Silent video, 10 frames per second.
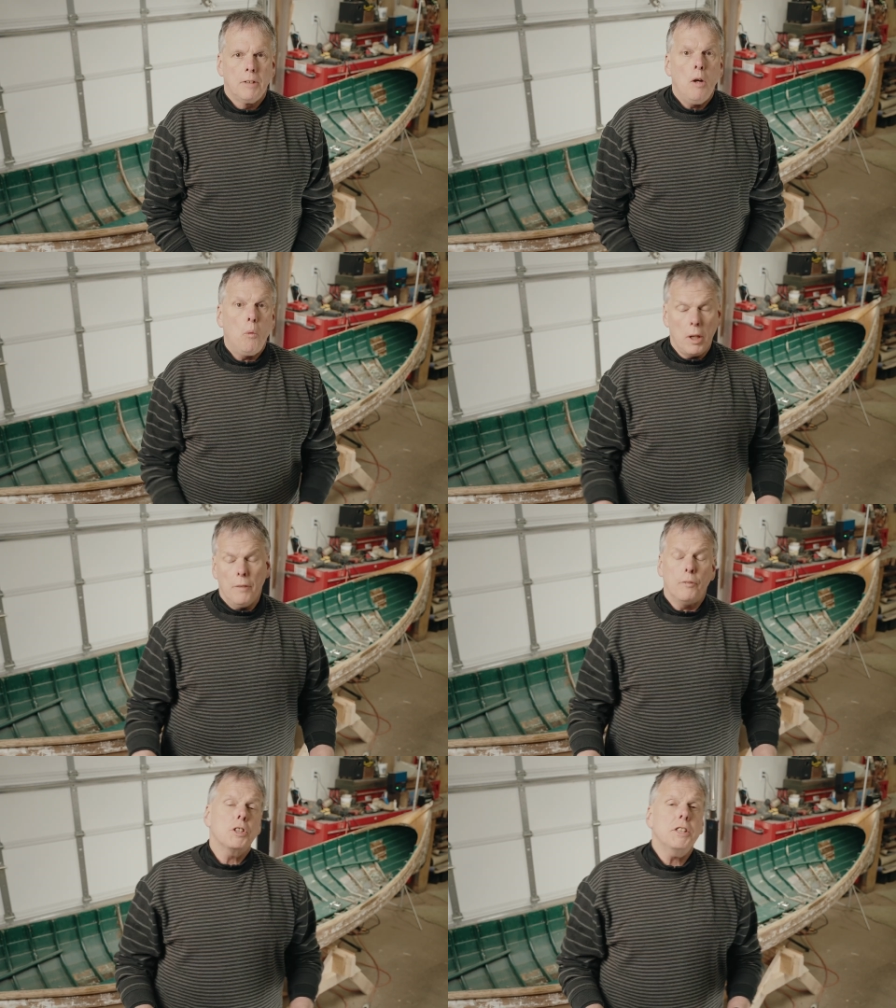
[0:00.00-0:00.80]
One of the
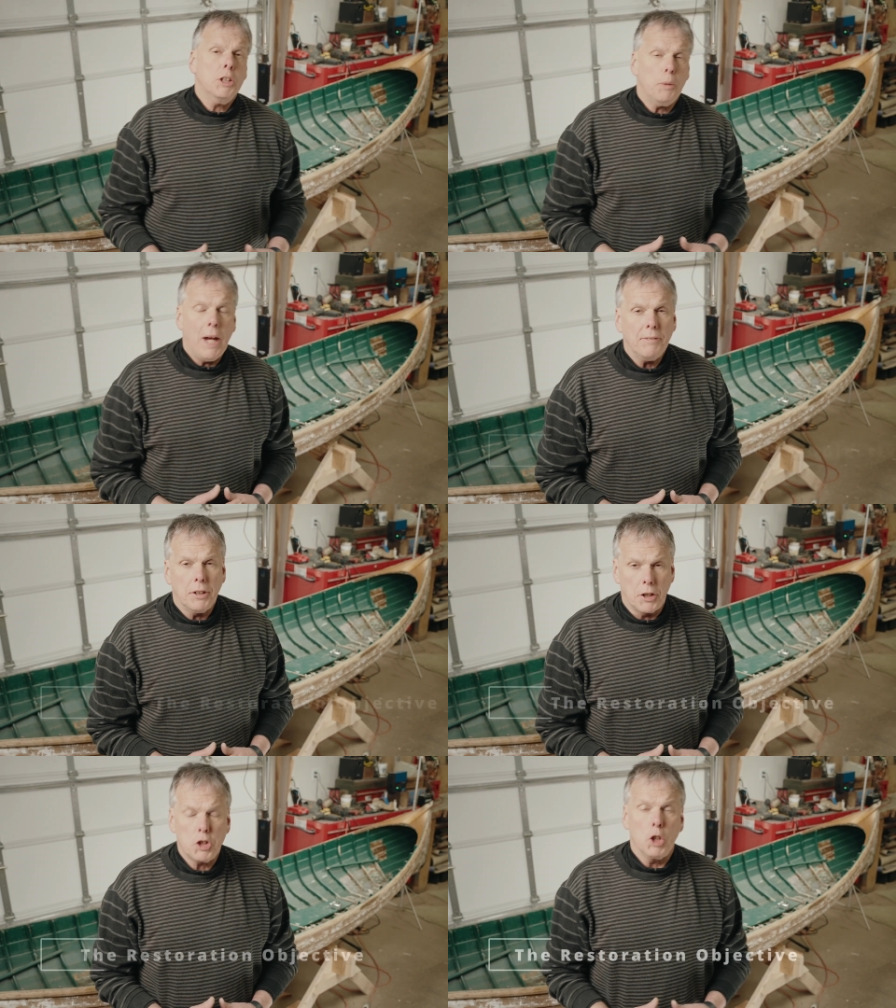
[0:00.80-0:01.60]
first things we have to
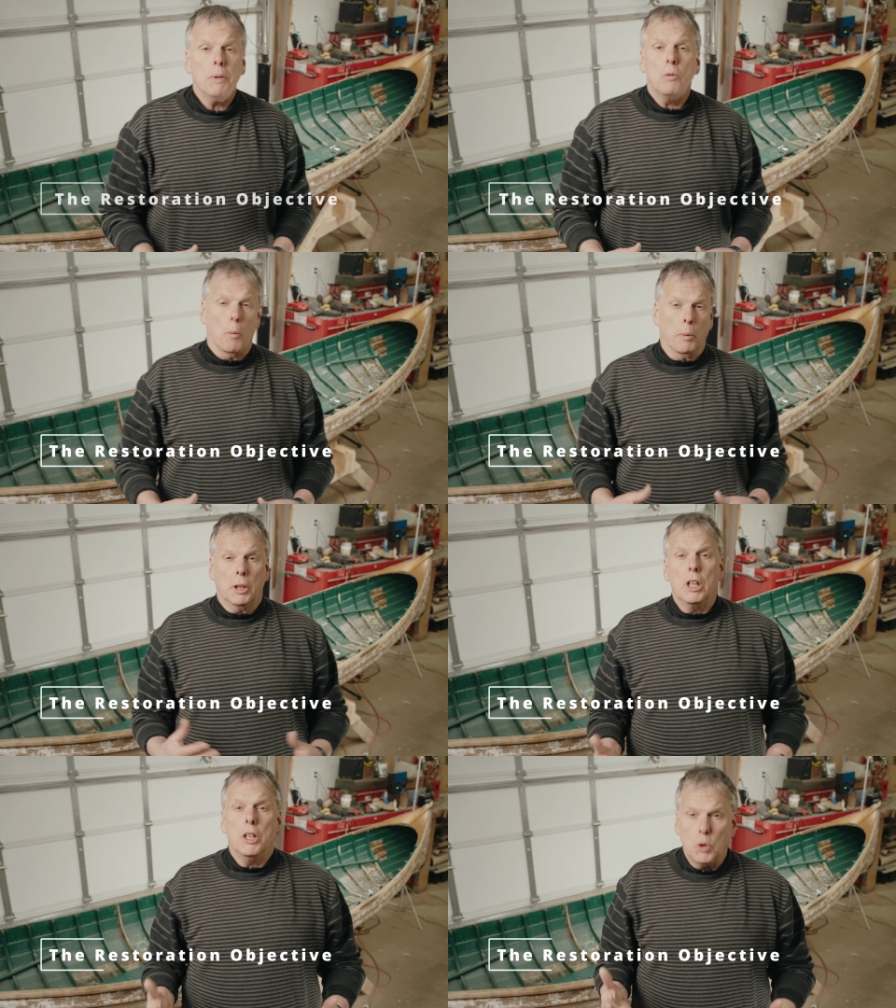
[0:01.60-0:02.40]
determine when we're
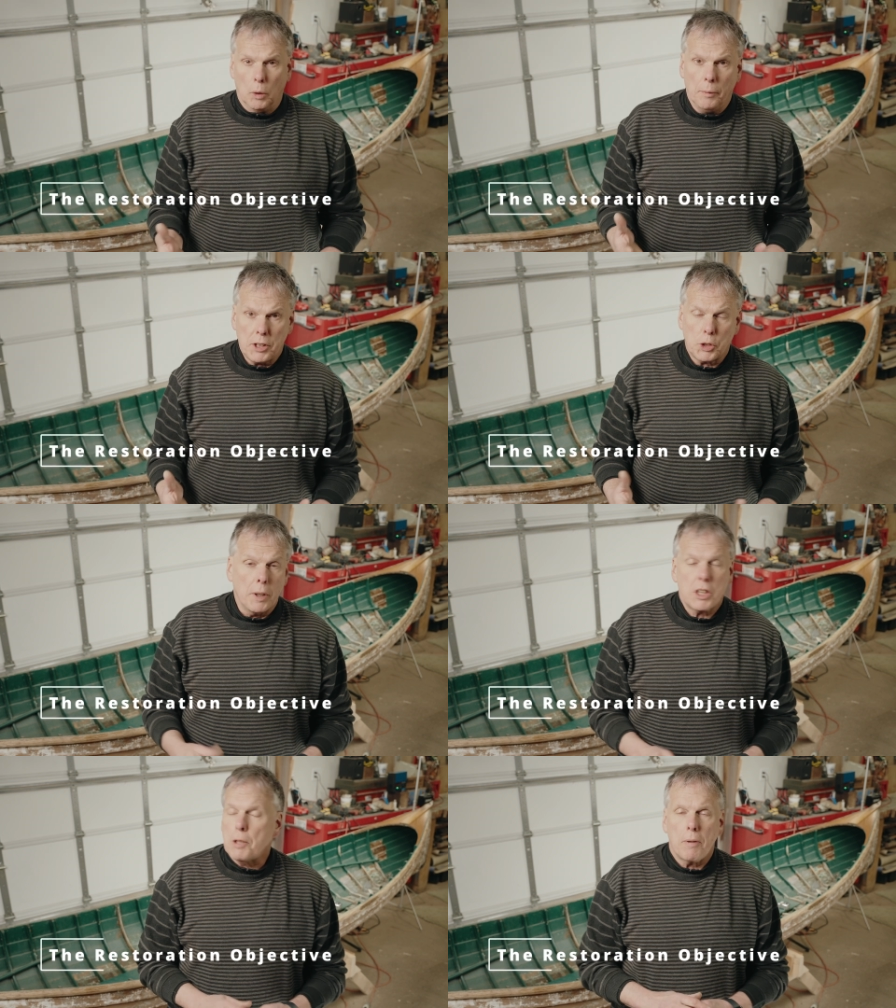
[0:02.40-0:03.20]
going to do a
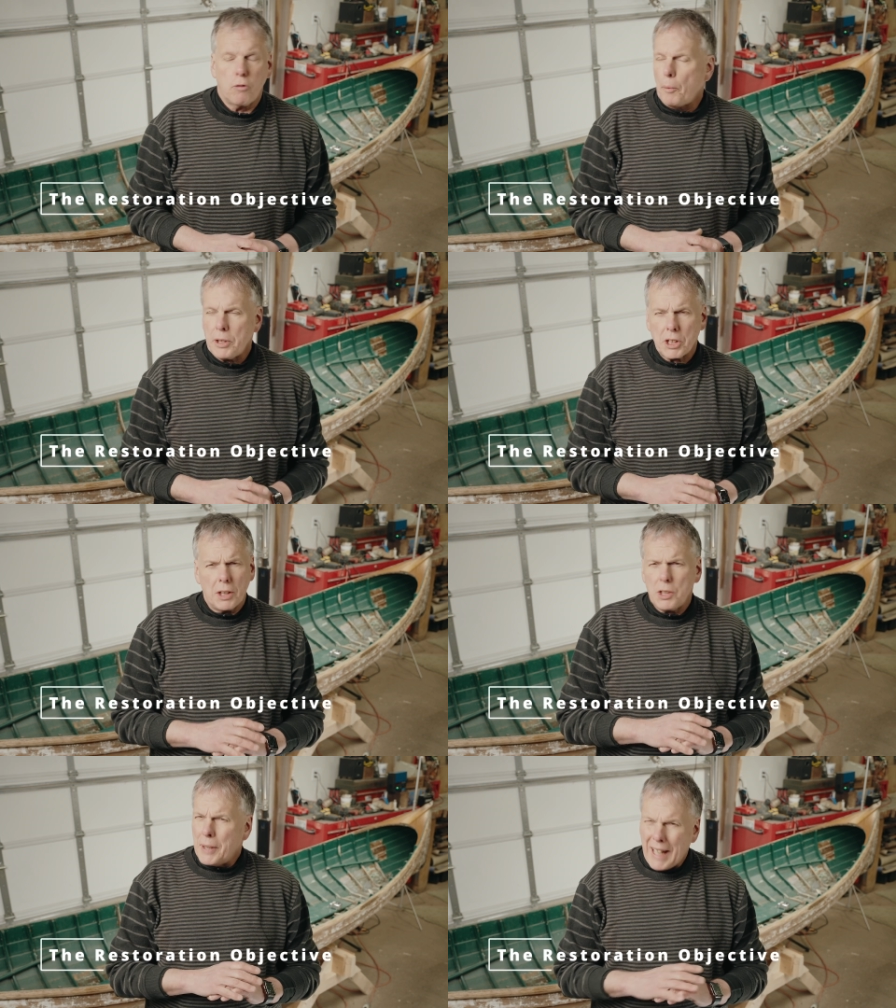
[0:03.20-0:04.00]
restoration, before we
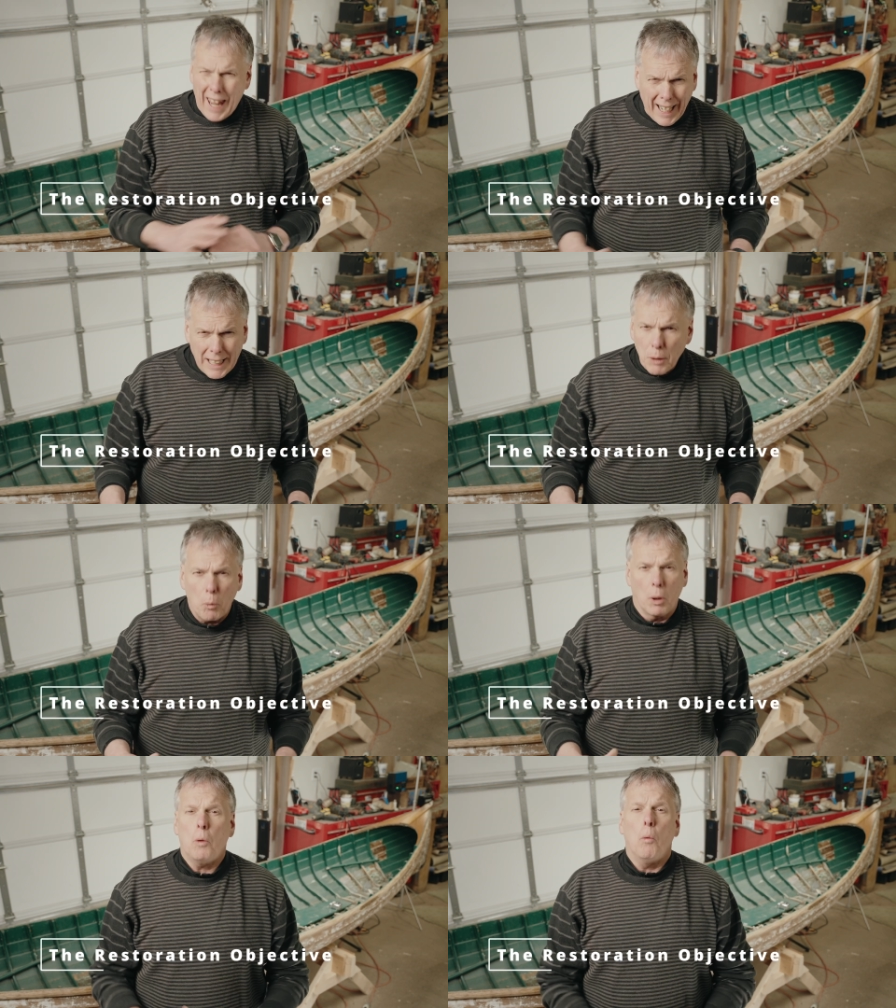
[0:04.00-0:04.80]
start doing any
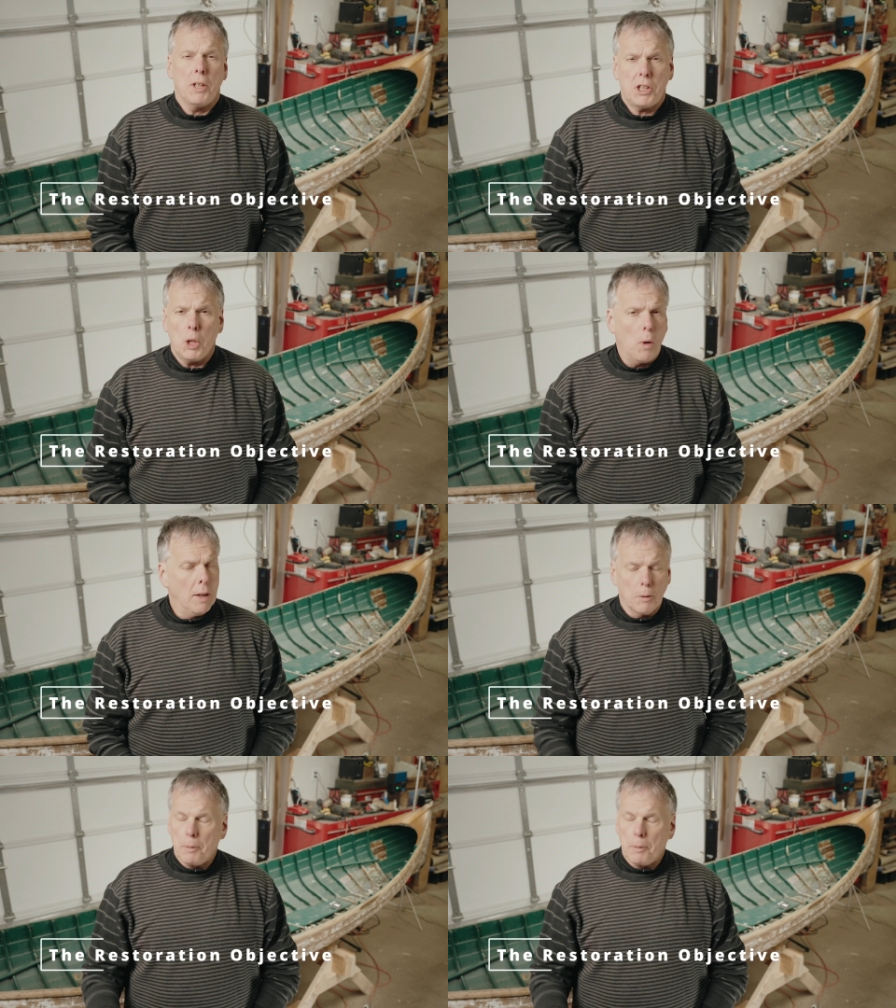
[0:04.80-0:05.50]
work whatsoever,